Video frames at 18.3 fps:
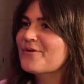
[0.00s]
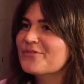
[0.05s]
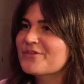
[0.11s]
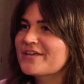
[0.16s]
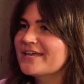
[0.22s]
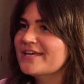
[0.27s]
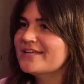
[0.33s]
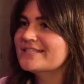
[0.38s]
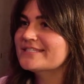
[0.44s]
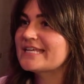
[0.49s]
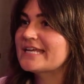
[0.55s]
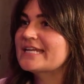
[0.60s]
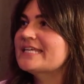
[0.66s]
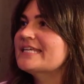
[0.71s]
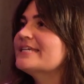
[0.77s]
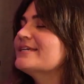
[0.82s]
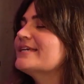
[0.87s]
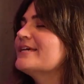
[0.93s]
How are the kids?
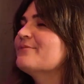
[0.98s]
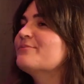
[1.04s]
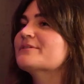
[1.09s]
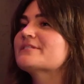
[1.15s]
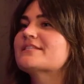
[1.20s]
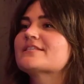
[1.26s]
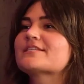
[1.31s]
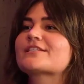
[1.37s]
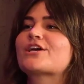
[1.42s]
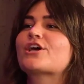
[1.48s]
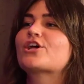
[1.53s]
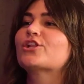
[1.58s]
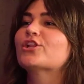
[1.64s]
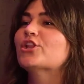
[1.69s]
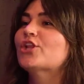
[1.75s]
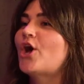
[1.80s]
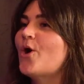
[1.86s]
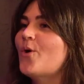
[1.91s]
And it was this
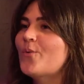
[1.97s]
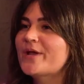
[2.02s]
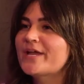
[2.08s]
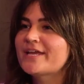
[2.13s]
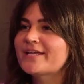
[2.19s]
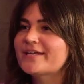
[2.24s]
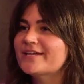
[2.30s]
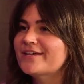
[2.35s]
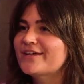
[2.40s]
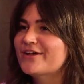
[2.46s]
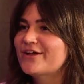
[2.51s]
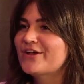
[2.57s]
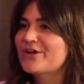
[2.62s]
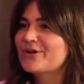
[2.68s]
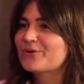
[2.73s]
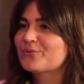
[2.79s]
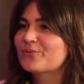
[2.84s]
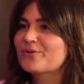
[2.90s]
glowing
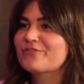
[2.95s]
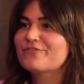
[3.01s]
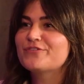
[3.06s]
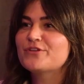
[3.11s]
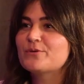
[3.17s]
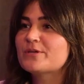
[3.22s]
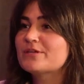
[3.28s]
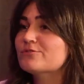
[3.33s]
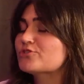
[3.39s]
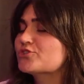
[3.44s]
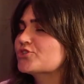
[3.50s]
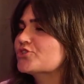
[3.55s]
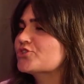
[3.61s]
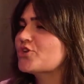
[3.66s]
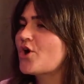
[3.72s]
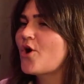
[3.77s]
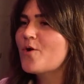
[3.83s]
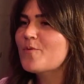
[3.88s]
review. He was
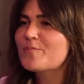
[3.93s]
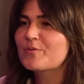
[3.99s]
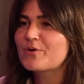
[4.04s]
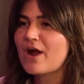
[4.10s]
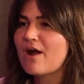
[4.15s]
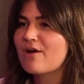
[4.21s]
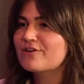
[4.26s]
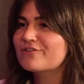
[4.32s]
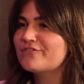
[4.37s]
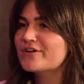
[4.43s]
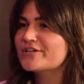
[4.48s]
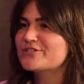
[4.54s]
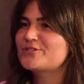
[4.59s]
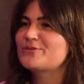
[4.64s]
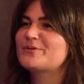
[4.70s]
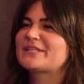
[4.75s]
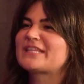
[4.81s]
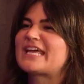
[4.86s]
so proud of
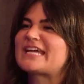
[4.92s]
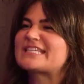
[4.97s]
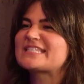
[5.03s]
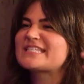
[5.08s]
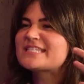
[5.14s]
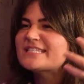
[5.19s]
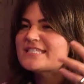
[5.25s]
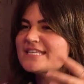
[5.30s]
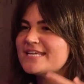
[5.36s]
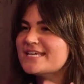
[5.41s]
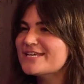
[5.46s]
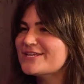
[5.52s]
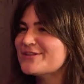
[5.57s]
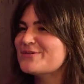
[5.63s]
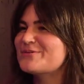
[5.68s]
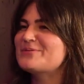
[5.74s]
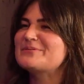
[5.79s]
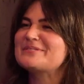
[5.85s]
us. You can like
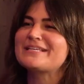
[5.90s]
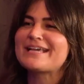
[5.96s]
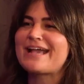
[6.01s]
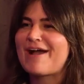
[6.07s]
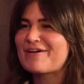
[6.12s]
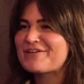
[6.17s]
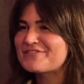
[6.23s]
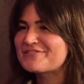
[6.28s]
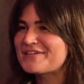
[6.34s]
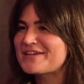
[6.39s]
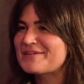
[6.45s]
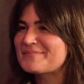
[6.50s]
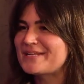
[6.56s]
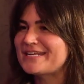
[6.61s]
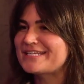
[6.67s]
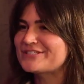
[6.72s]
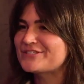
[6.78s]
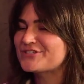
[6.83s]
see it oozing out of
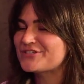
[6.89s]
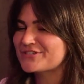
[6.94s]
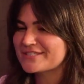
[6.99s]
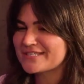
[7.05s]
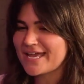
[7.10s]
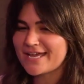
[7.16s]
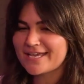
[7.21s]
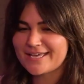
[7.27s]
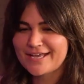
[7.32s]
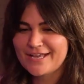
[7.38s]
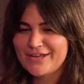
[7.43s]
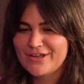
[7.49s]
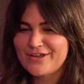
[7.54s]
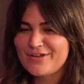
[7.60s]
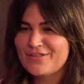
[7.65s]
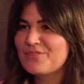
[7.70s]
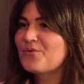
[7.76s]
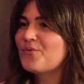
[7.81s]
him, and he's just like
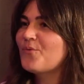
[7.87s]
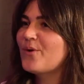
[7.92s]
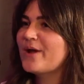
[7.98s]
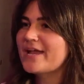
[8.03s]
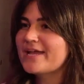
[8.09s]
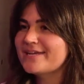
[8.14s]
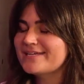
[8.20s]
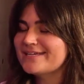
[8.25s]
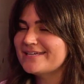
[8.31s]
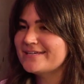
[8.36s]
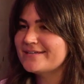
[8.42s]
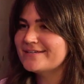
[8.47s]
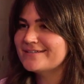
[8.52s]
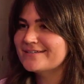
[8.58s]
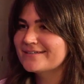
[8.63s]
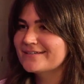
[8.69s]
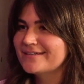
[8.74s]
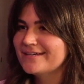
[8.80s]
the way
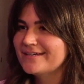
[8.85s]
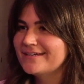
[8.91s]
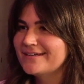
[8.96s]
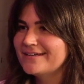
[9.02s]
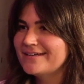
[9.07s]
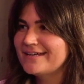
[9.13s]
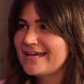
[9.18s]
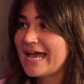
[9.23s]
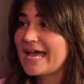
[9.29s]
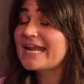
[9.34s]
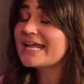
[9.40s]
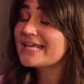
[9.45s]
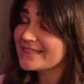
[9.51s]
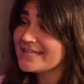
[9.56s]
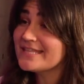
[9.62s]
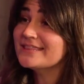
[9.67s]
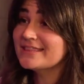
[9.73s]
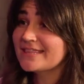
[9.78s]
and
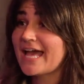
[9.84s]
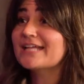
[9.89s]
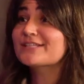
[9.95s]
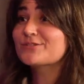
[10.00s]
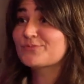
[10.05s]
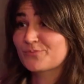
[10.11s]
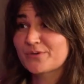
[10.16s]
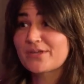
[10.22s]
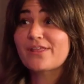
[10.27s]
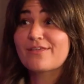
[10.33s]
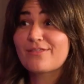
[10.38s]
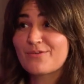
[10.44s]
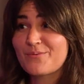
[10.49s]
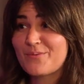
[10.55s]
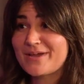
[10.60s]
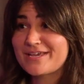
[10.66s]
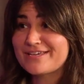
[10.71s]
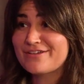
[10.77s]
I think that's
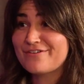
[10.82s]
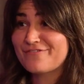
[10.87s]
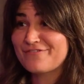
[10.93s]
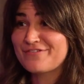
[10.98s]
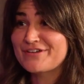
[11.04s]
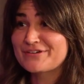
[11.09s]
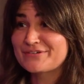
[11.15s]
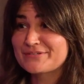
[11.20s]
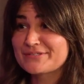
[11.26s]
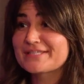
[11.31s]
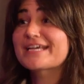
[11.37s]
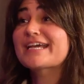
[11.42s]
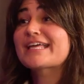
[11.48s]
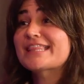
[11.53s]
really the way he feels.